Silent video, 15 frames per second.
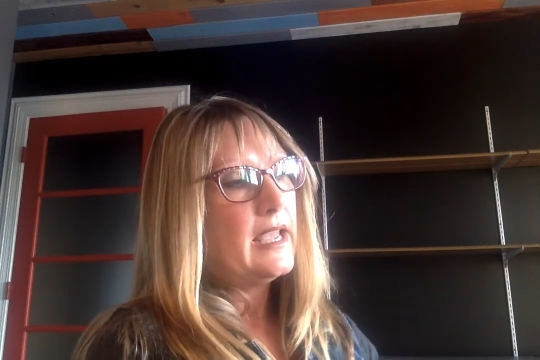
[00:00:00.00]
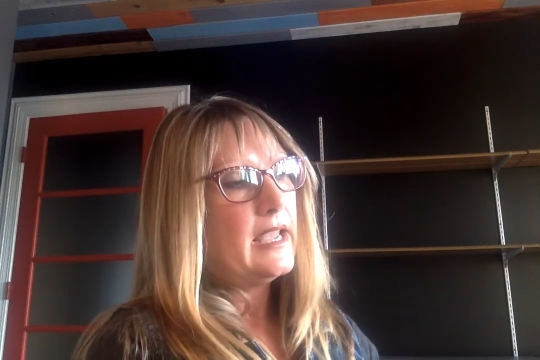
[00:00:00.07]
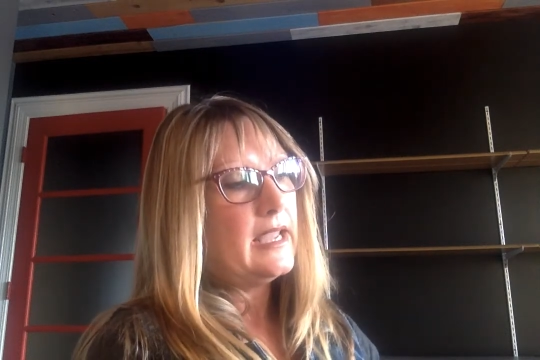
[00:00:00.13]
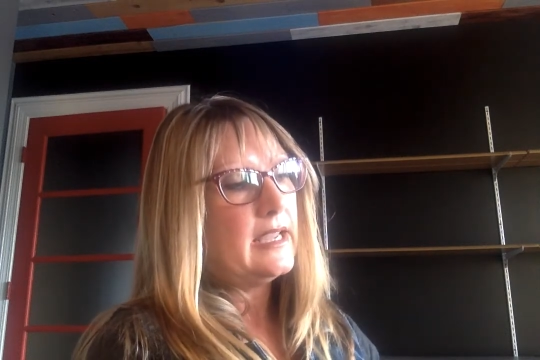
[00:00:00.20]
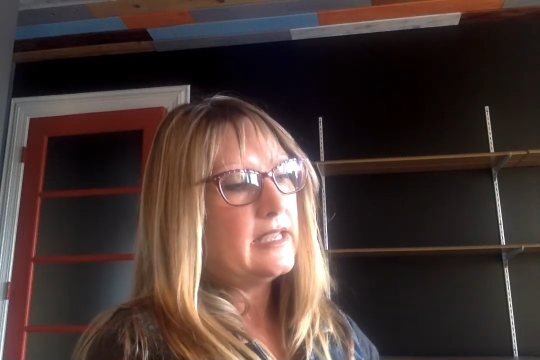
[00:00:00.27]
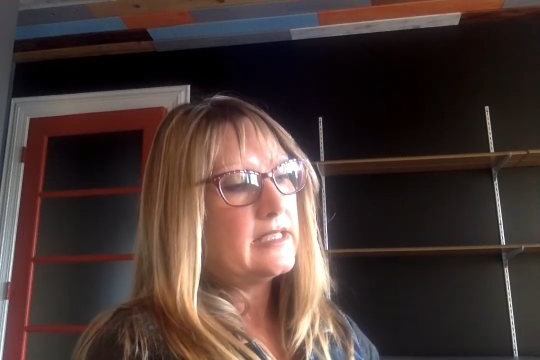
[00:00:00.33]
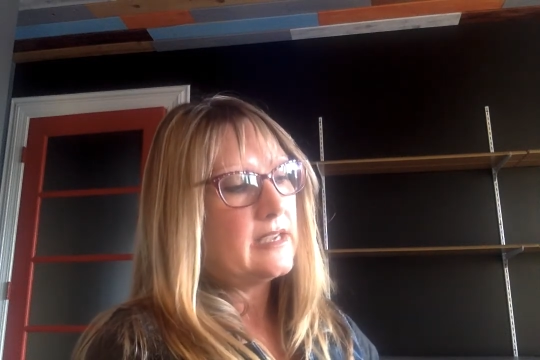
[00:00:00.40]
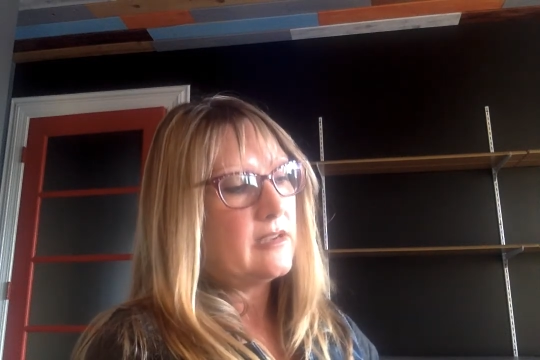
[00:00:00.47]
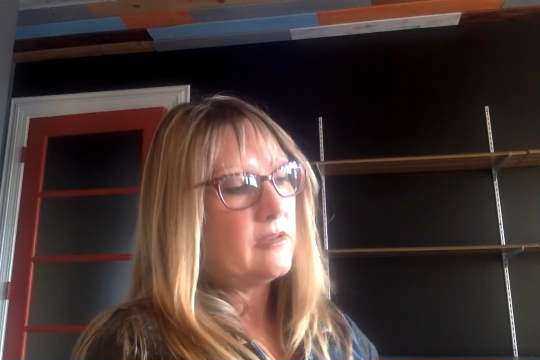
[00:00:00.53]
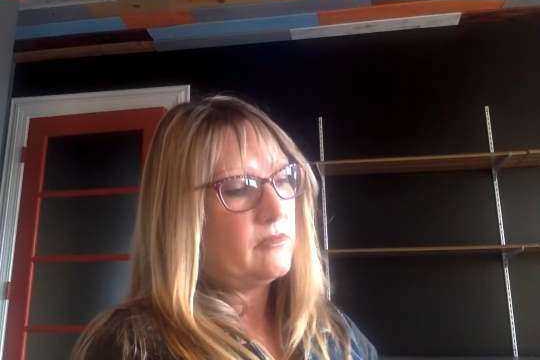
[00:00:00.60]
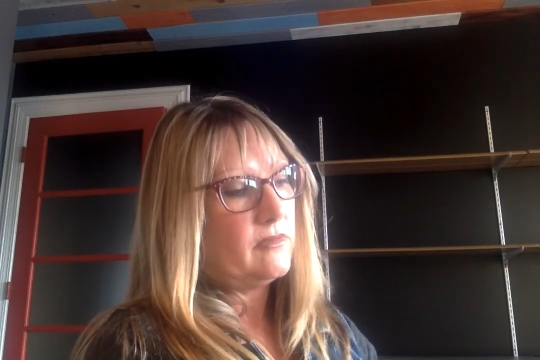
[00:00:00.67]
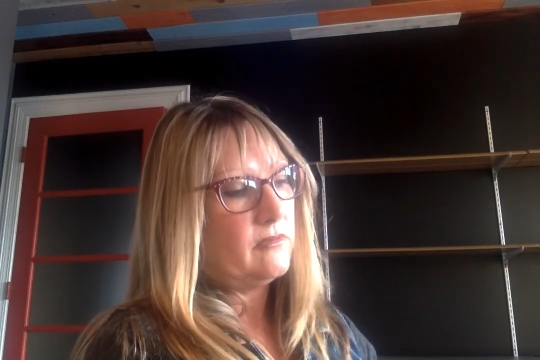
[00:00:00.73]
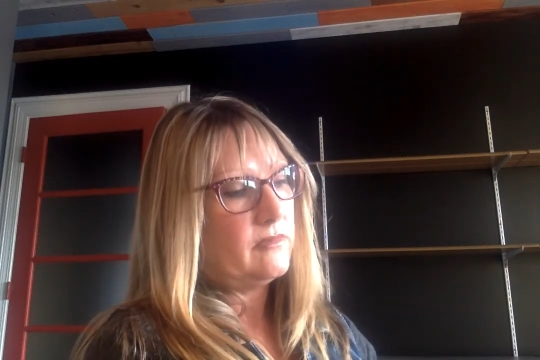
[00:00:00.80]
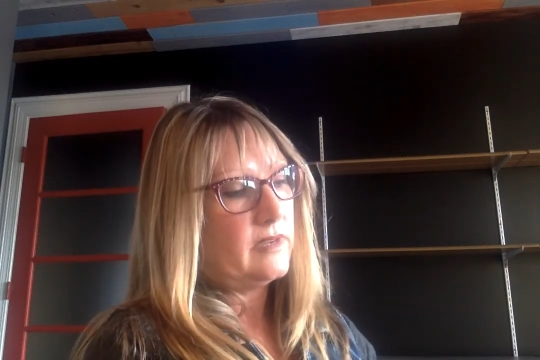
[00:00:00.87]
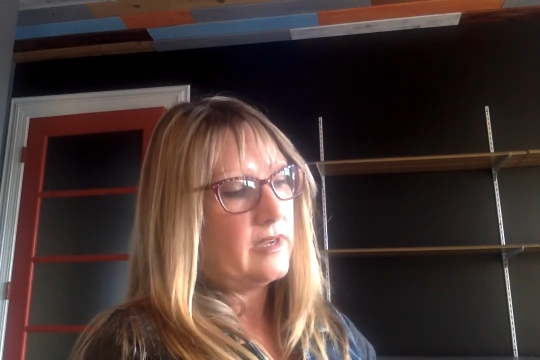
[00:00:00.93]
And
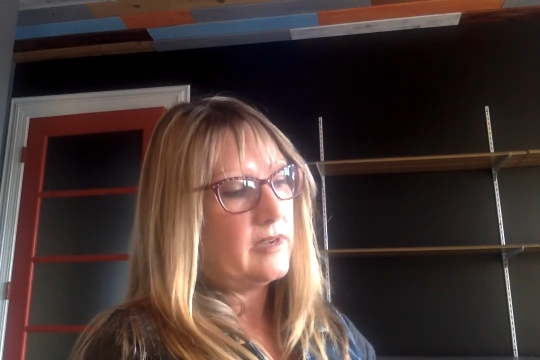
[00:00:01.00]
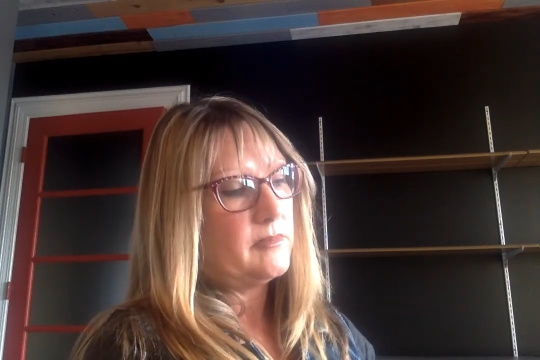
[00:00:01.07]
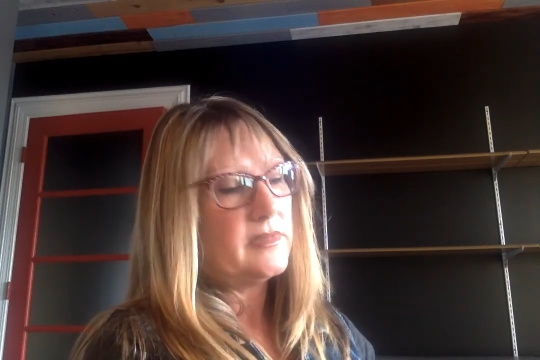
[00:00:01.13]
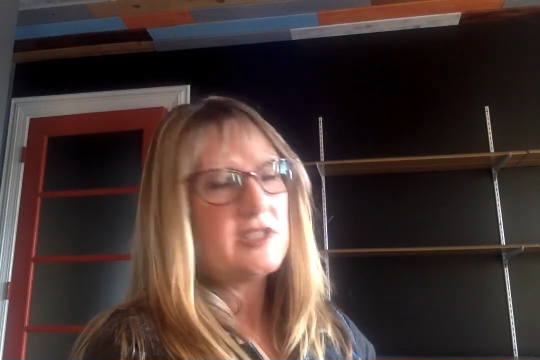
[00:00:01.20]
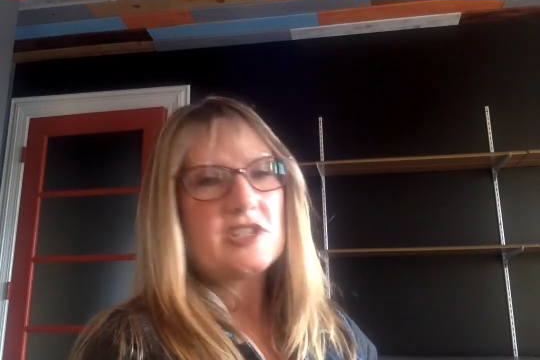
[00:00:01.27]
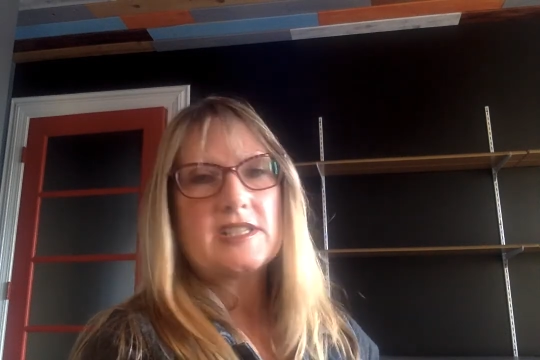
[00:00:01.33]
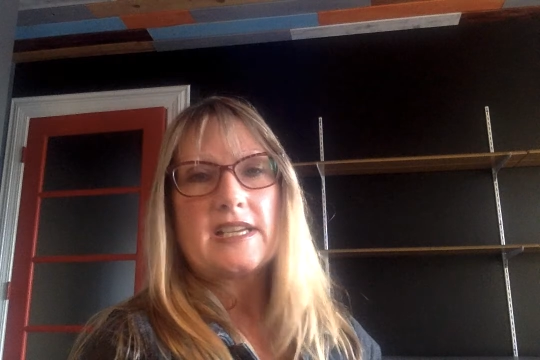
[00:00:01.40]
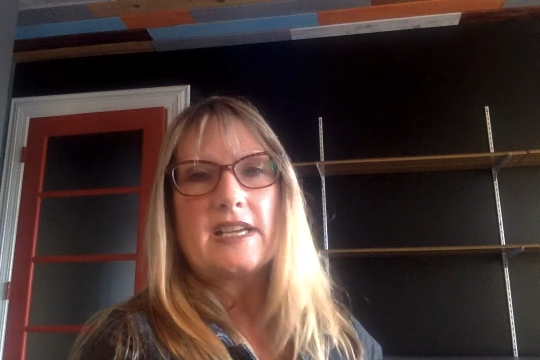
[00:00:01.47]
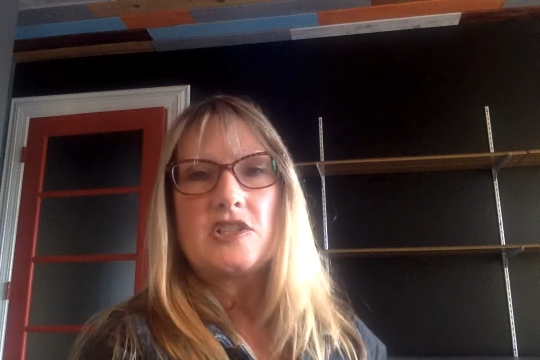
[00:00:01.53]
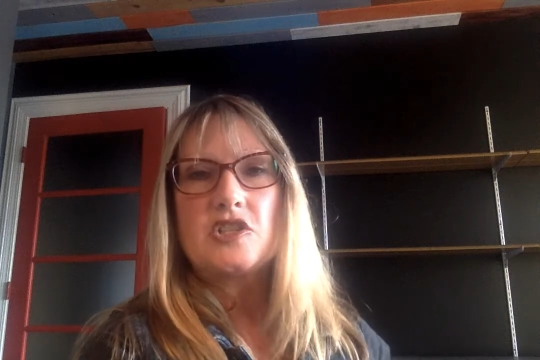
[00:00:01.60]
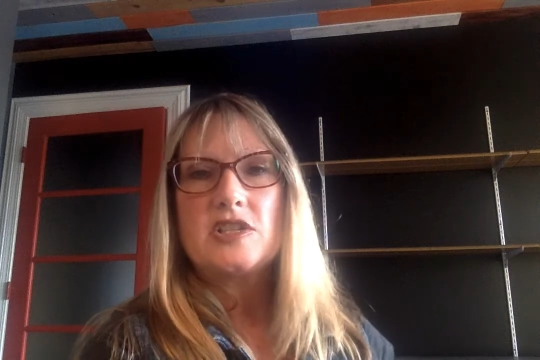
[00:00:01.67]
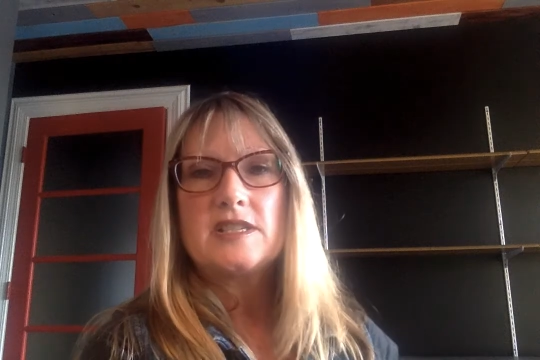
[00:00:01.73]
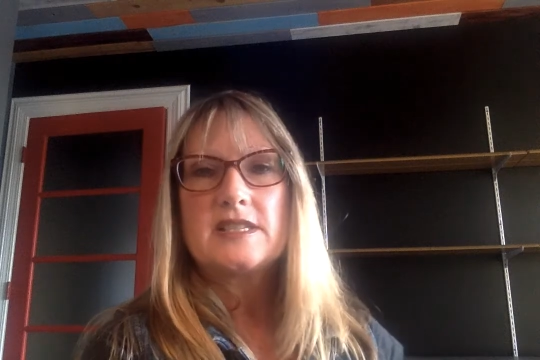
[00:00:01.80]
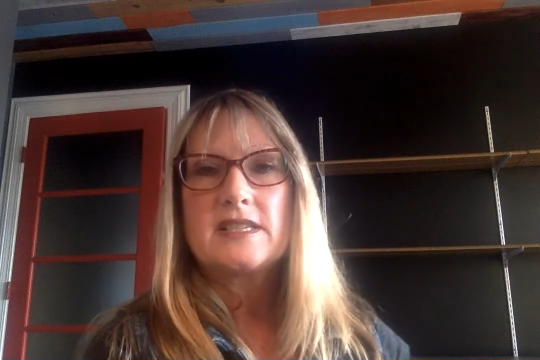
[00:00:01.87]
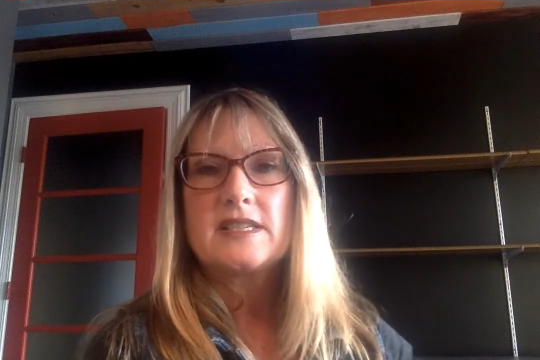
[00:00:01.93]
I just
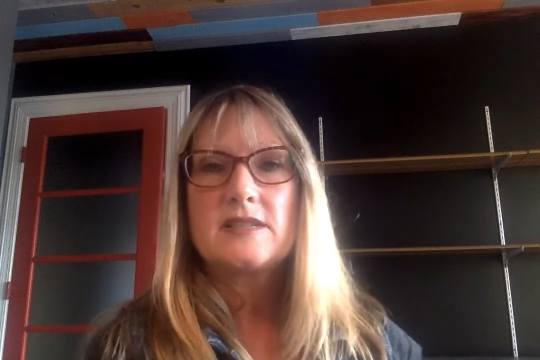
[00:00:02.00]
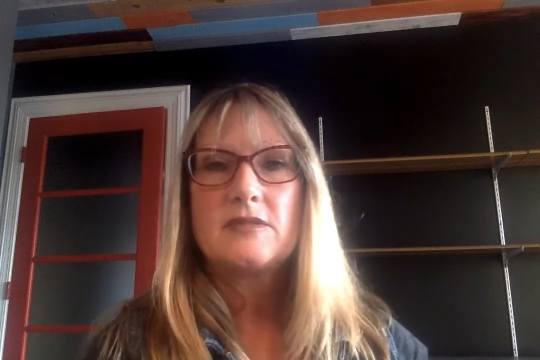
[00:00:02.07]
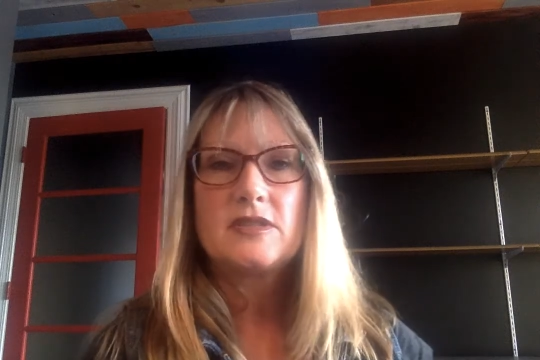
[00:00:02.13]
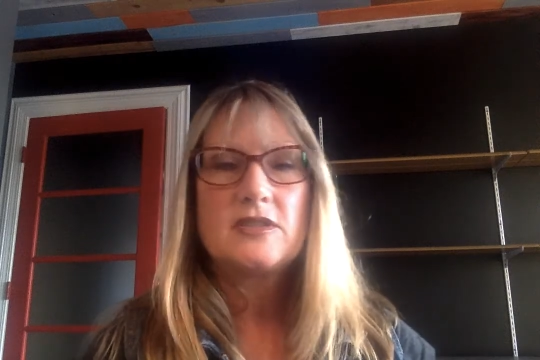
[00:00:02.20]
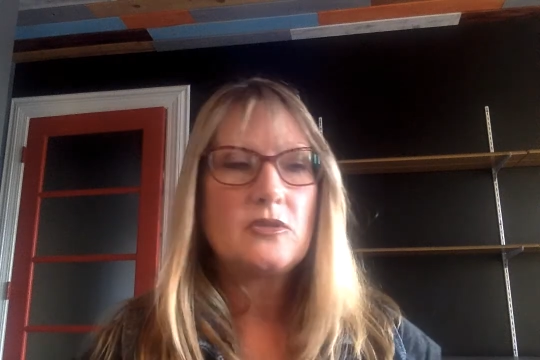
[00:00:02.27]
ask Jesus